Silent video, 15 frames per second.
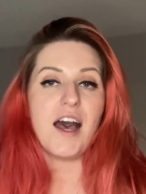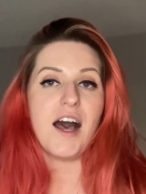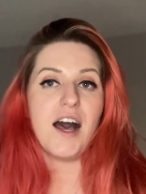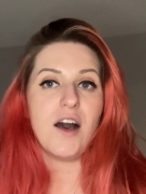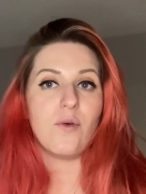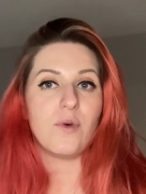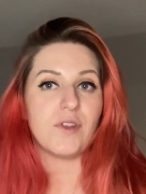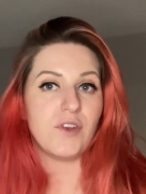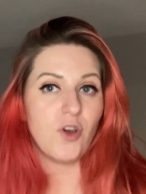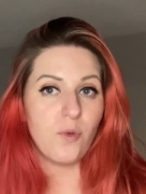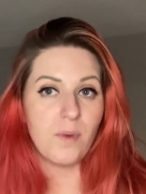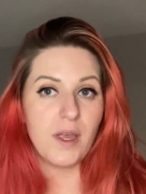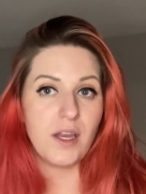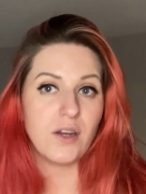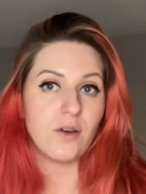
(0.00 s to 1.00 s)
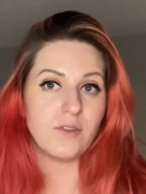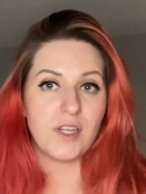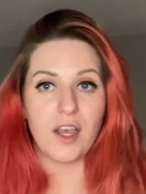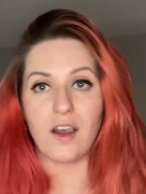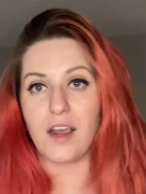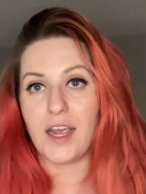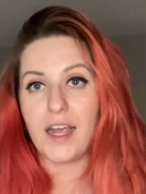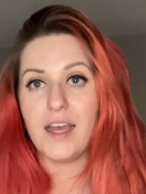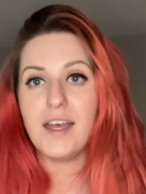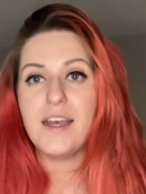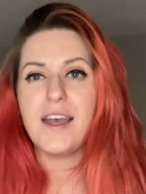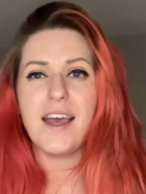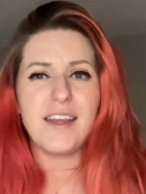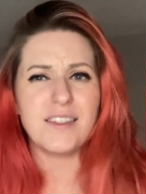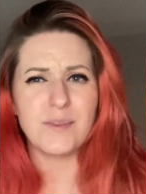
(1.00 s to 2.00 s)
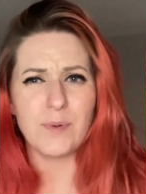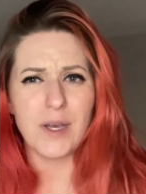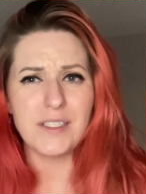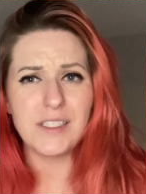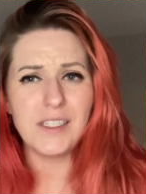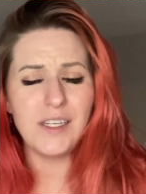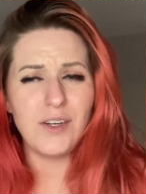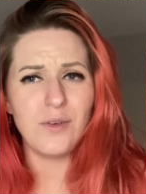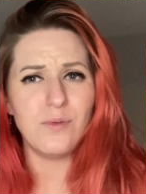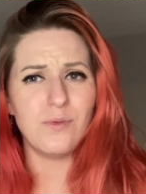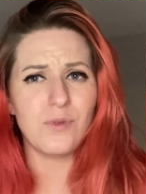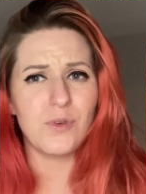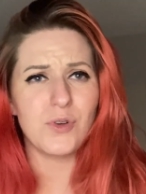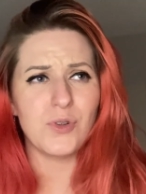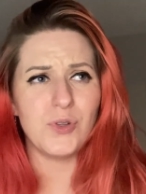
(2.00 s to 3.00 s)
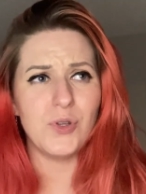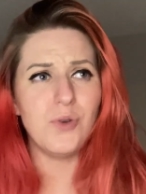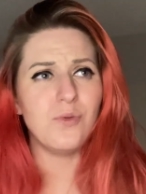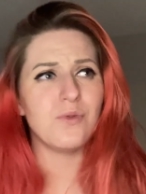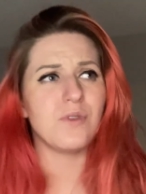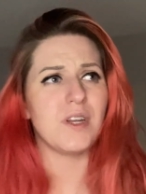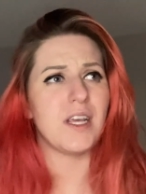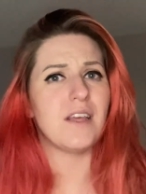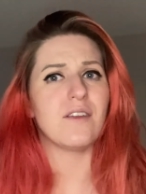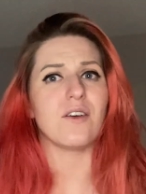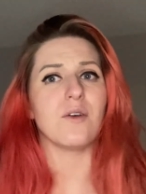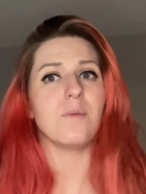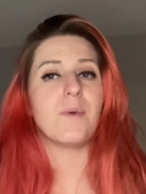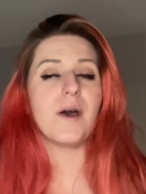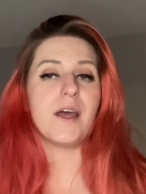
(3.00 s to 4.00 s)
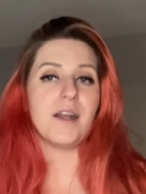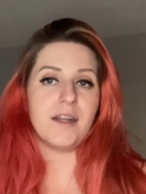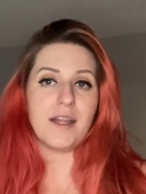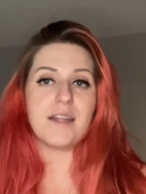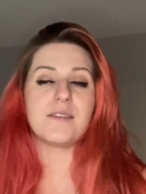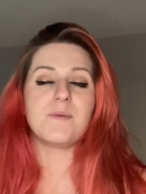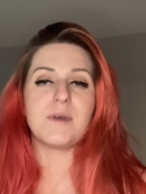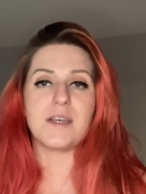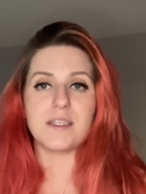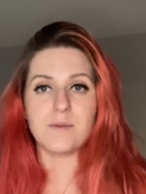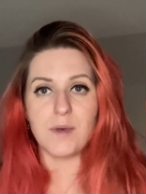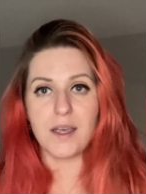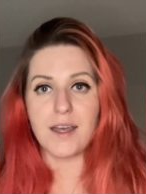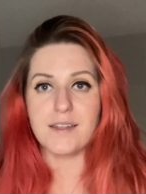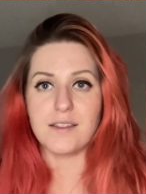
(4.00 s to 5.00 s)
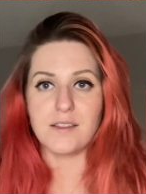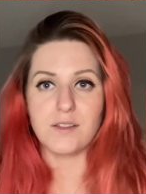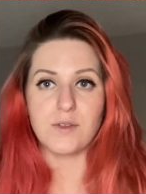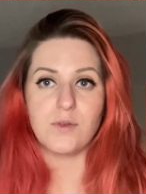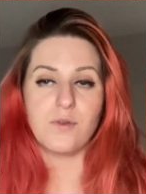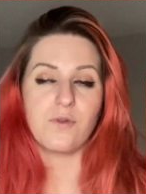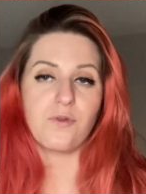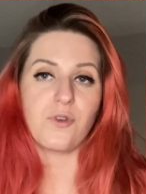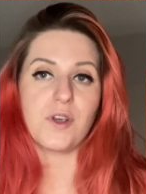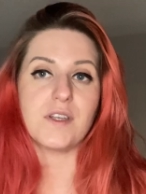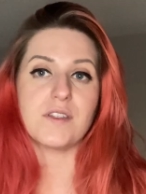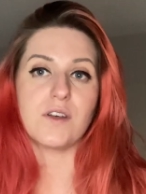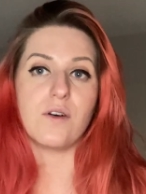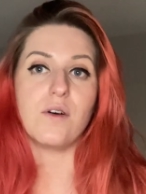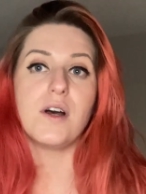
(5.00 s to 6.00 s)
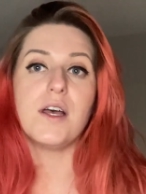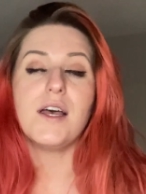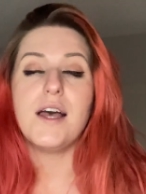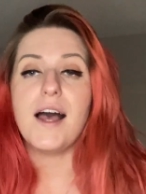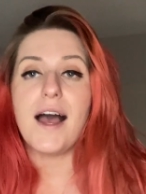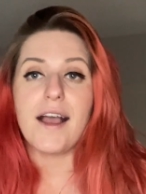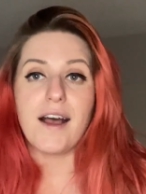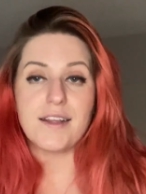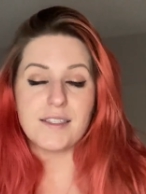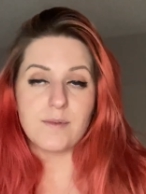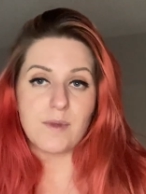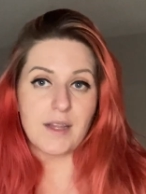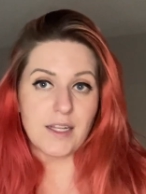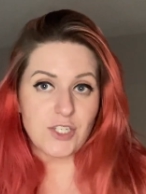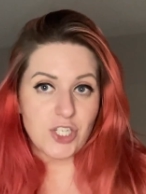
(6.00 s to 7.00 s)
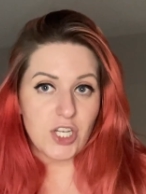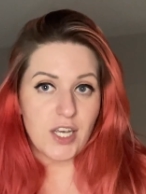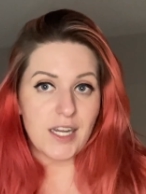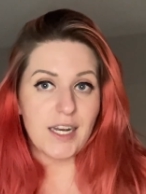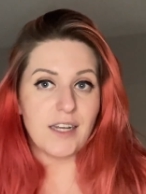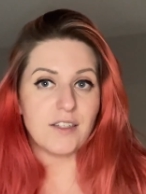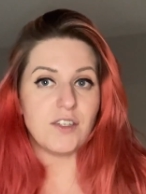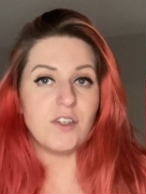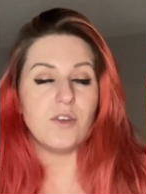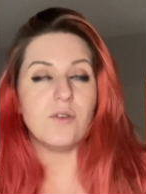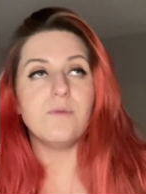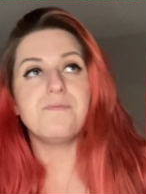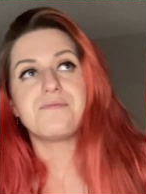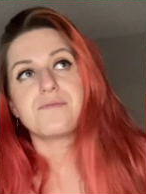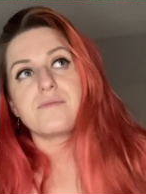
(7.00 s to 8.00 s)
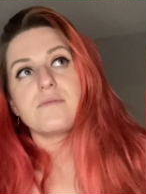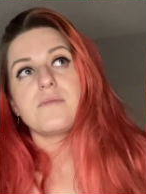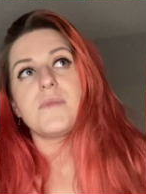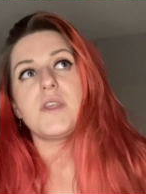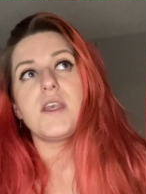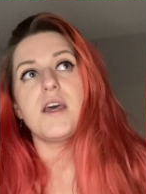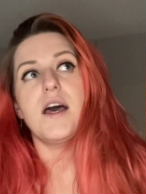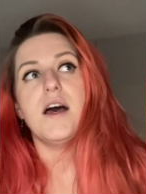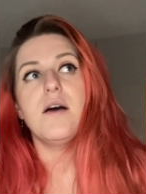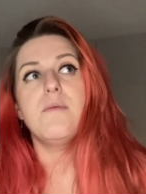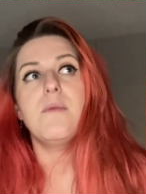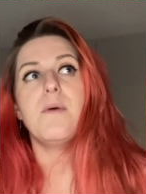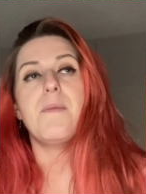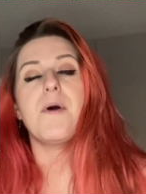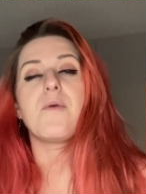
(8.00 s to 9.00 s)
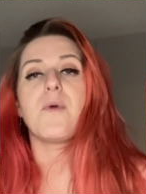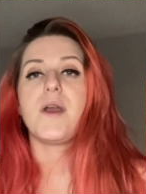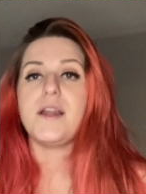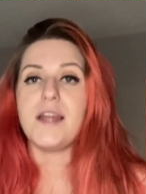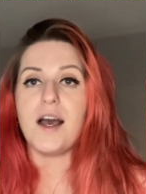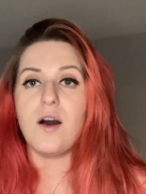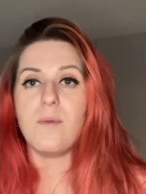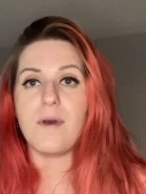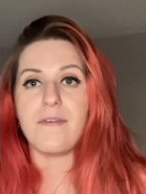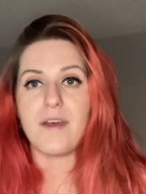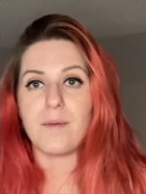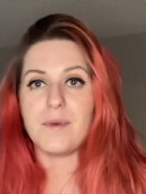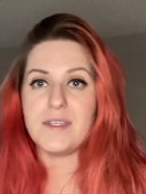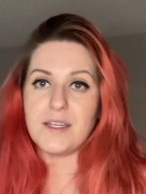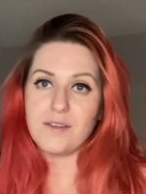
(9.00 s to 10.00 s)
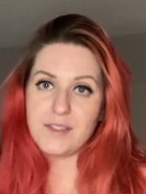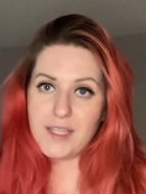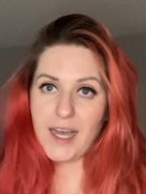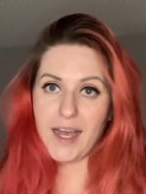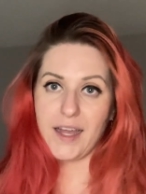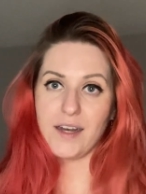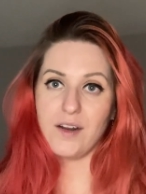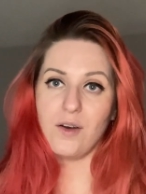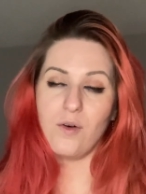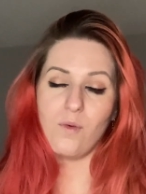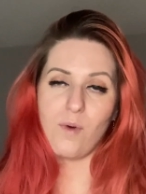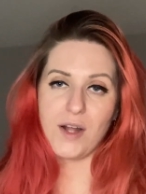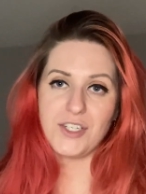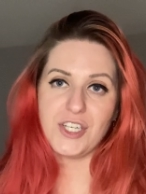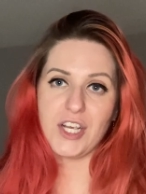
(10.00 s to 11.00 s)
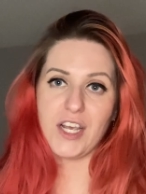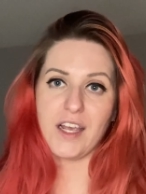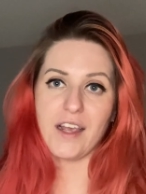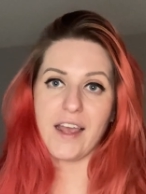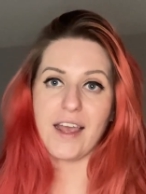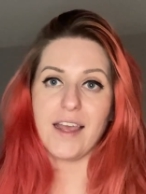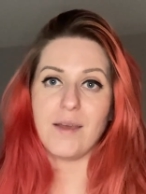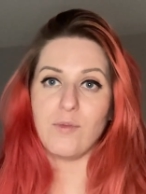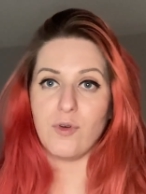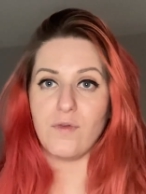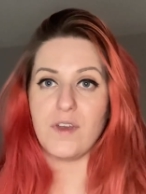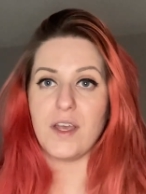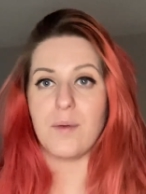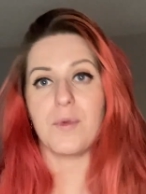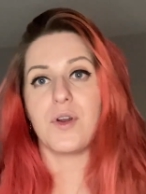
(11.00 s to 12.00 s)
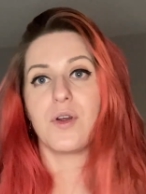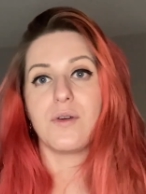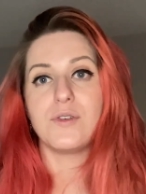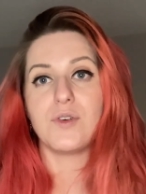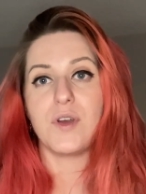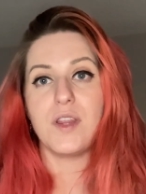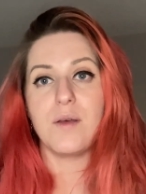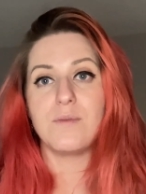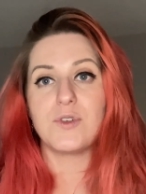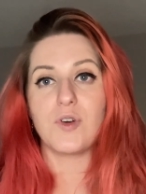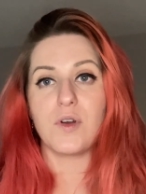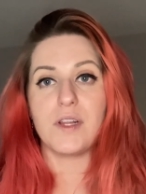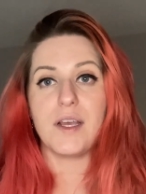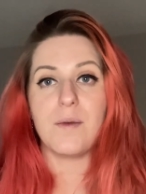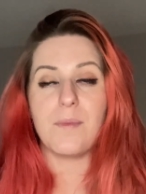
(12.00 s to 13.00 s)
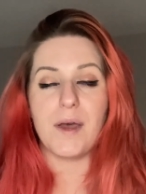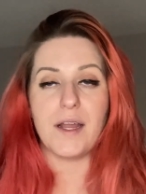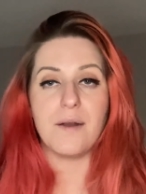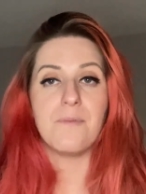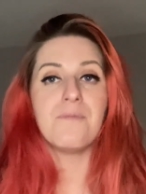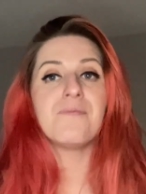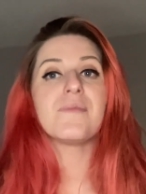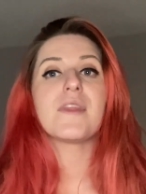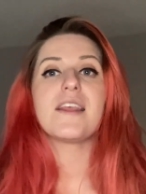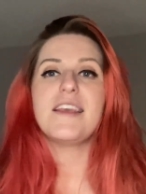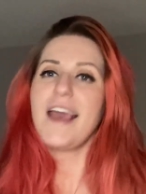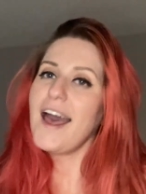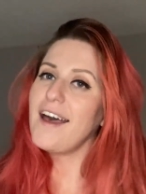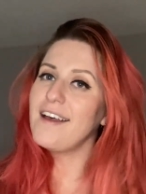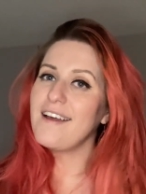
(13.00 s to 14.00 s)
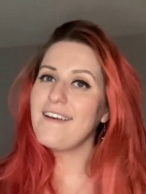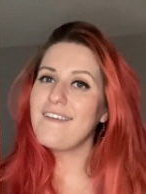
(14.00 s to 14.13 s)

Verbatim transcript: uh, with no meat, no dairy, and surprisingly no gluten either, but that's because my cousin's gluten-free, so I got something that she can eat too. Um, but right now my family's outside watching a movie. I'm gonna go join them shortly, but yeah,